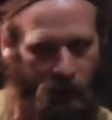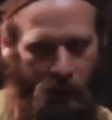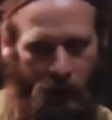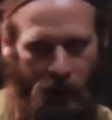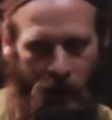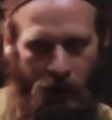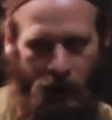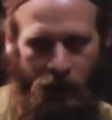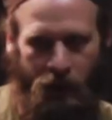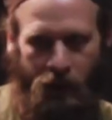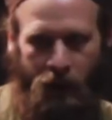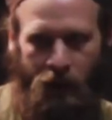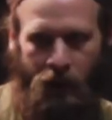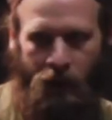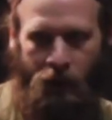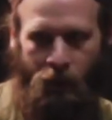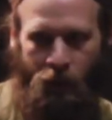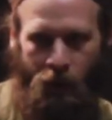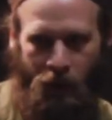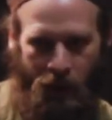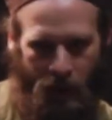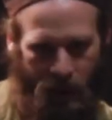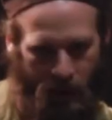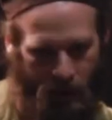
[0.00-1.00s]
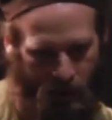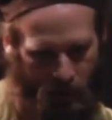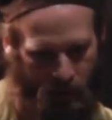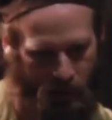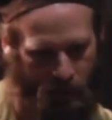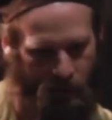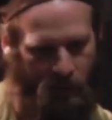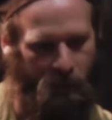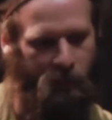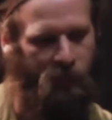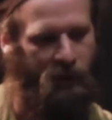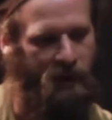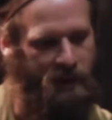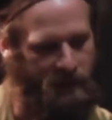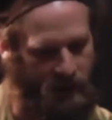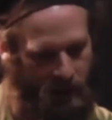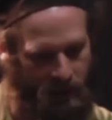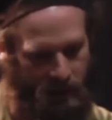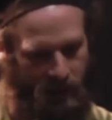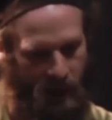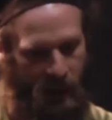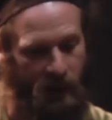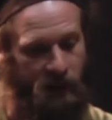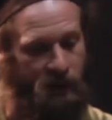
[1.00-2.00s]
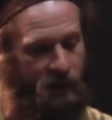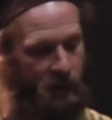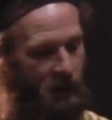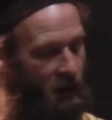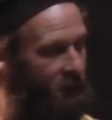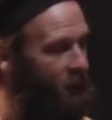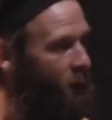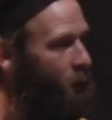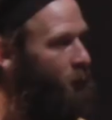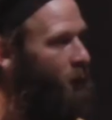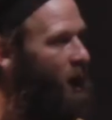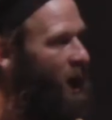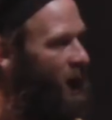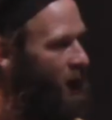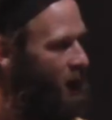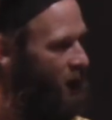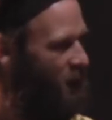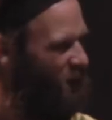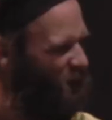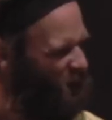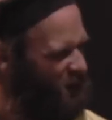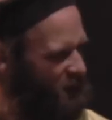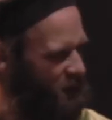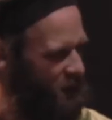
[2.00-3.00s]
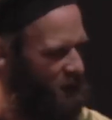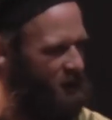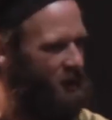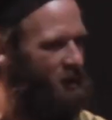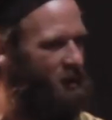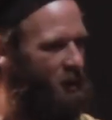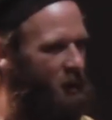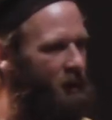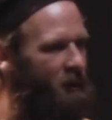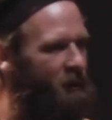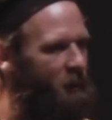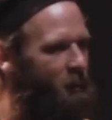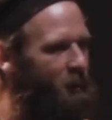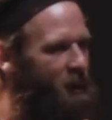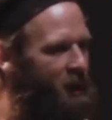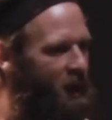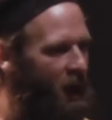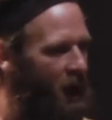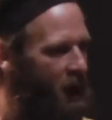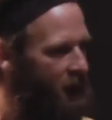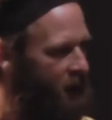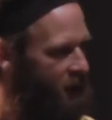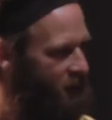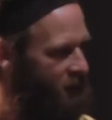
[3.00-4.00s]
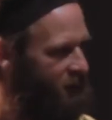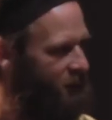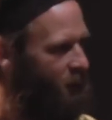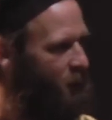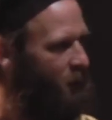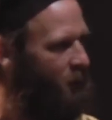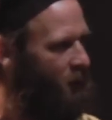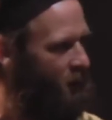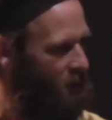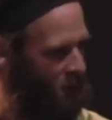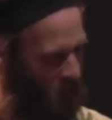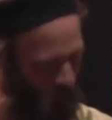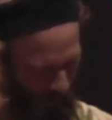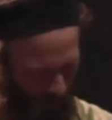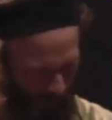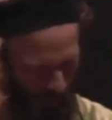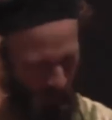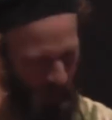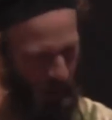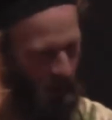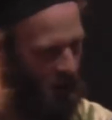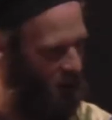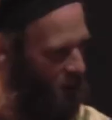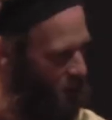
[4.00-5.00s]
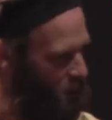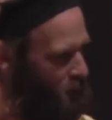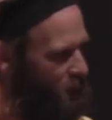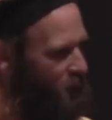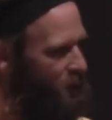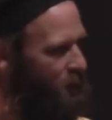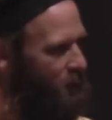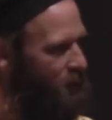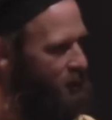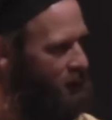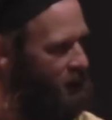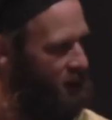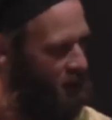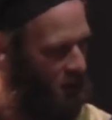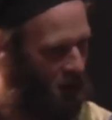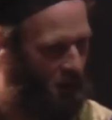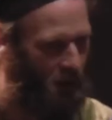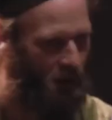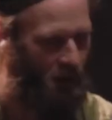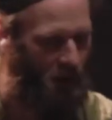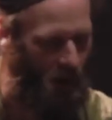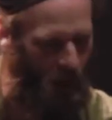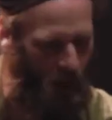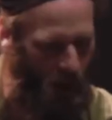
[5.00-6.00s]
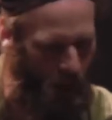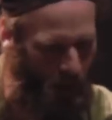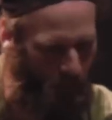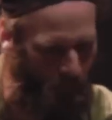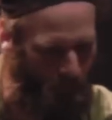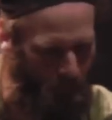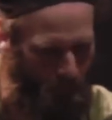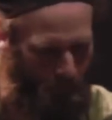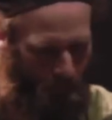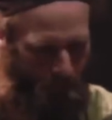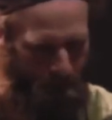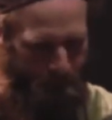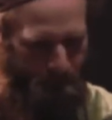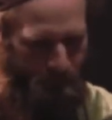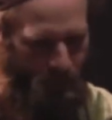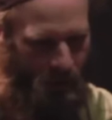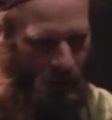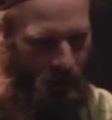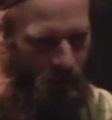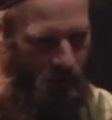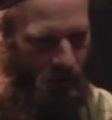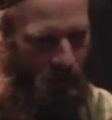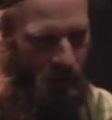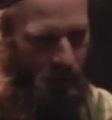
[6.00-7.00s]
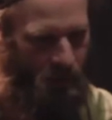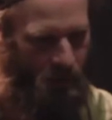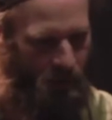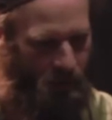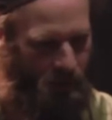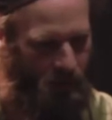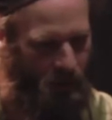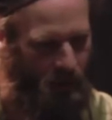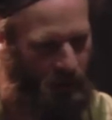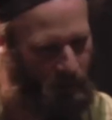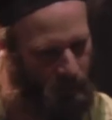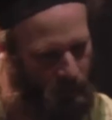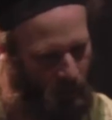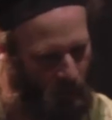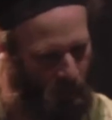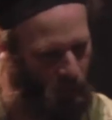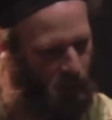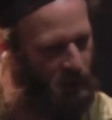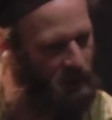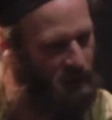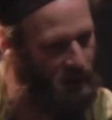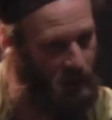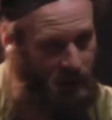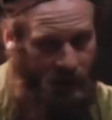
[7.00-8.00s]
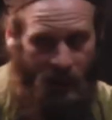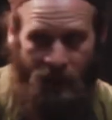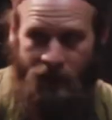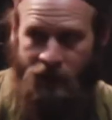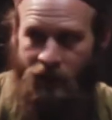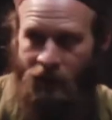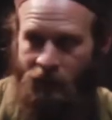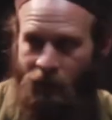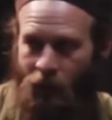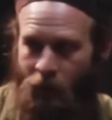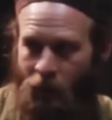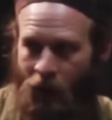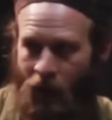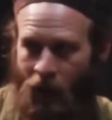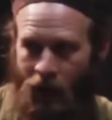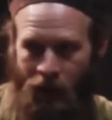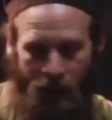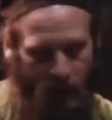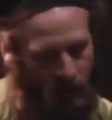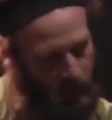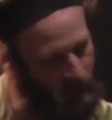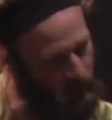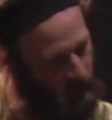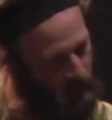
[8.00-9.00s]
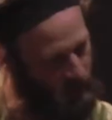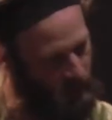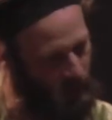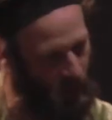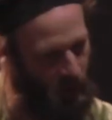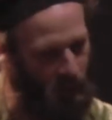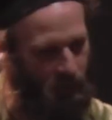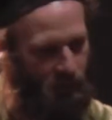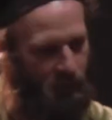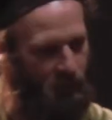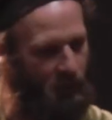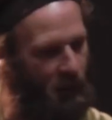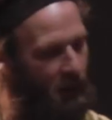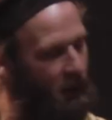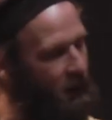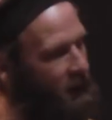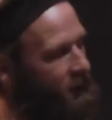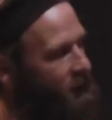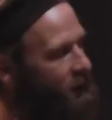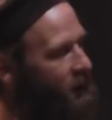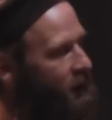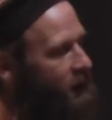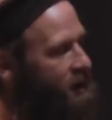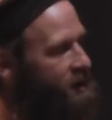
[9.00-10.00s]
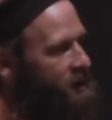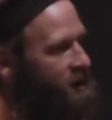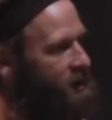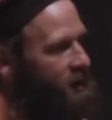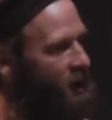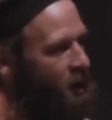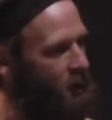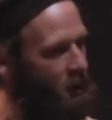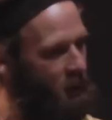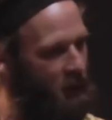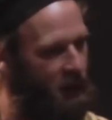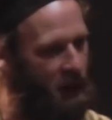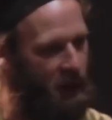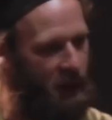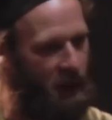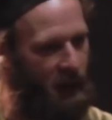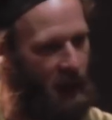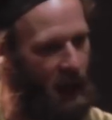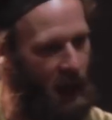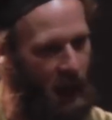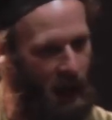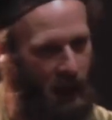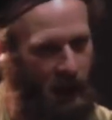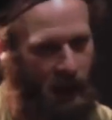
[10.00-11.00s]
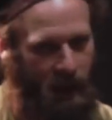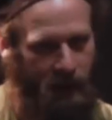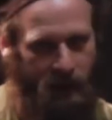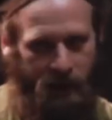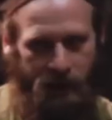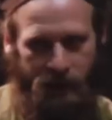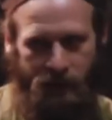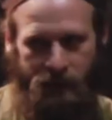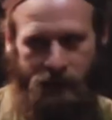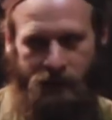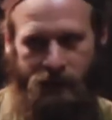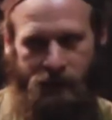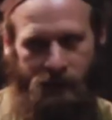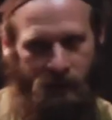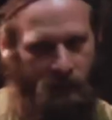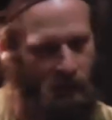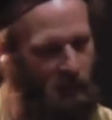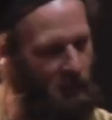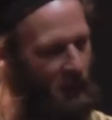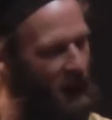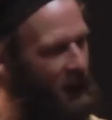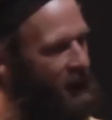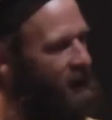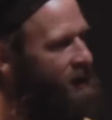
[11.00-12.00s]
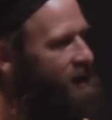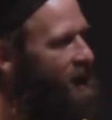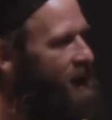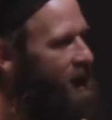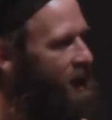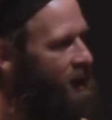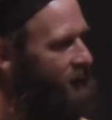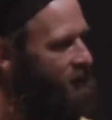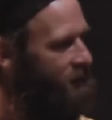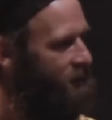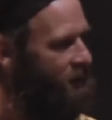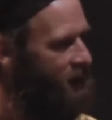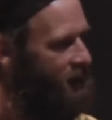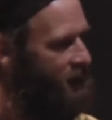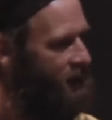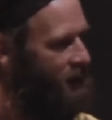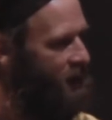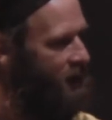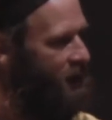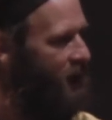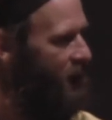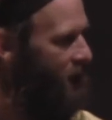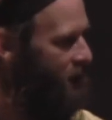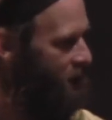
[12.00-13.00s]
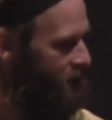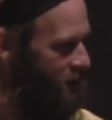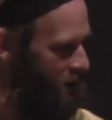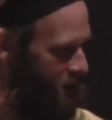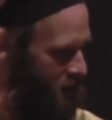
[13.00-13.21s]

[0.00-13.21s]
where where the presentation of a raga, which is a sort of a melodic form creating a mood. Um, a presentation of a raga can start very, very slowly and meditatively, and